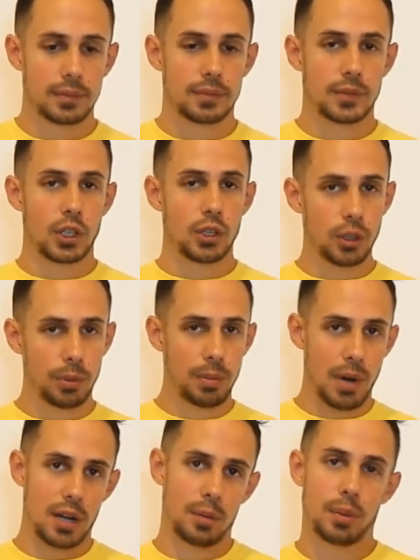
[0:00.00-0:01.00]
you'll be
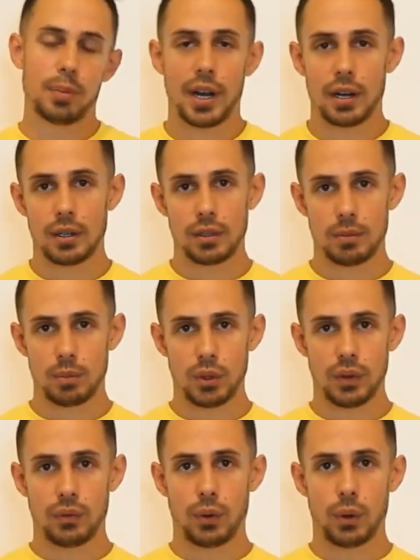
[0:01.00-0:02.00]
better prepared
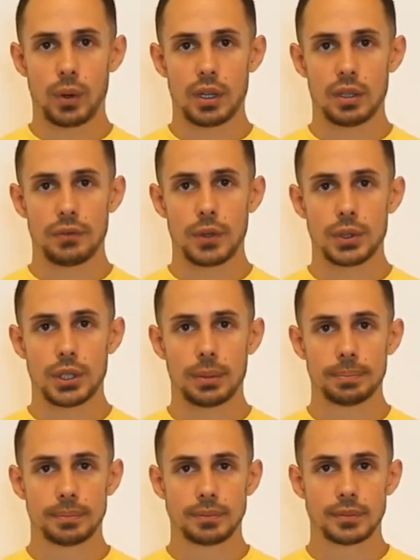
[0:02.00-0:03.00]
moving forward in the future.
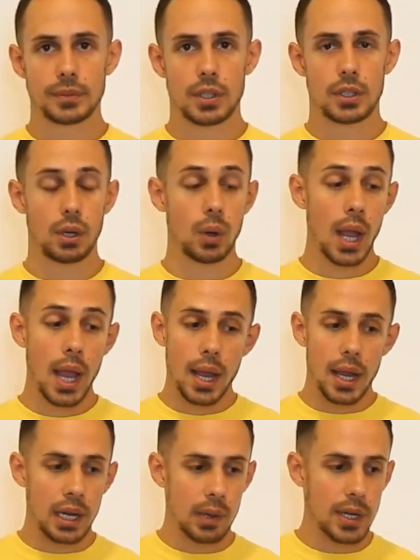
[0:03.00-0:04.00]
So
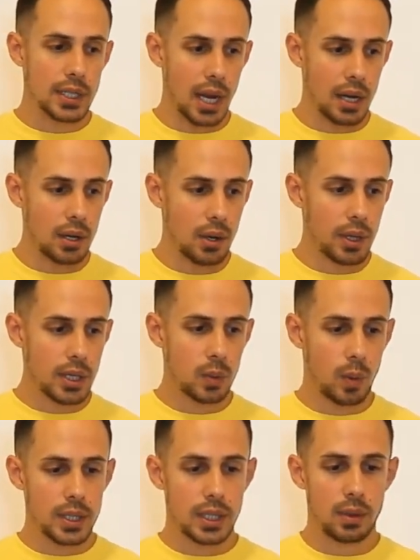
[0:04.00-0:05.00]
anyways, I know this
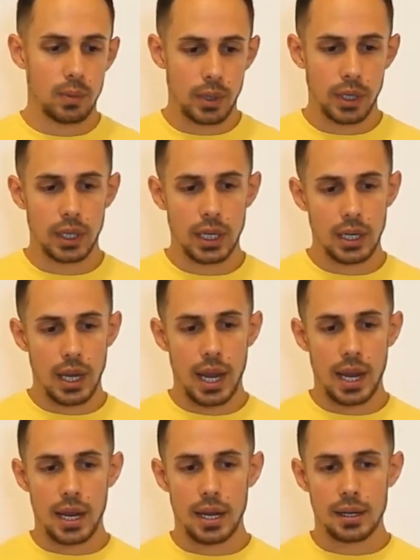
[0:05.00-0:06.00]
wasn't
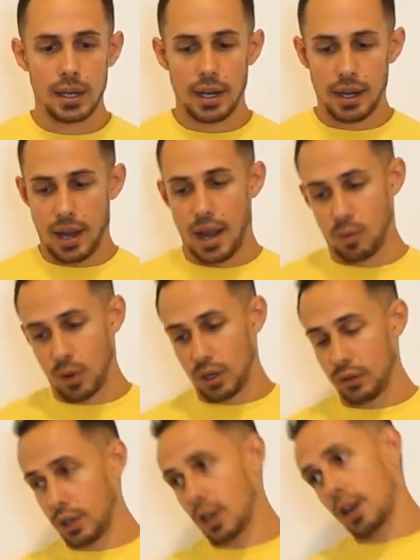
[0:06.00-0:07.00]
really I'm running
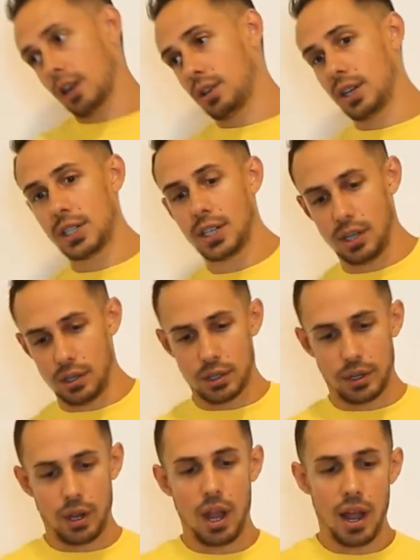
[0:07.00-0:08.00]
for Congress, here's a
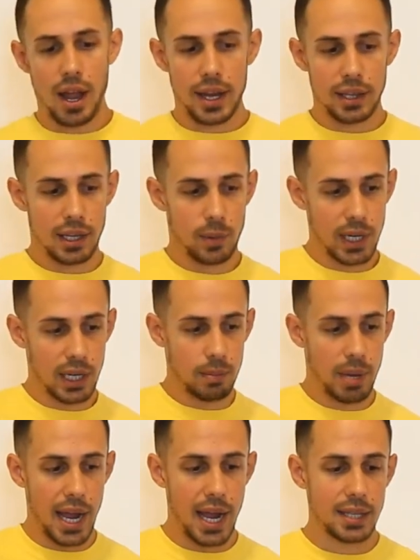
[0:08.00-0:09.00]
law I think we
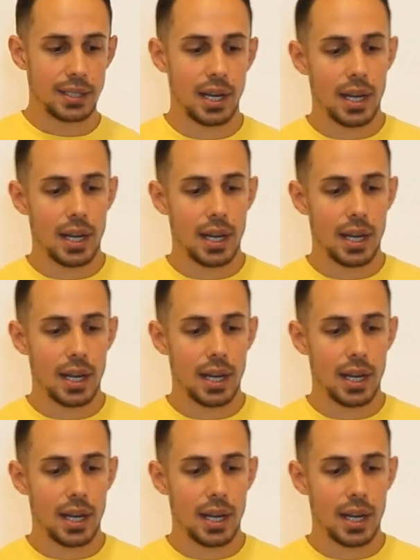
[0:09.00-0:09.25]
can pass.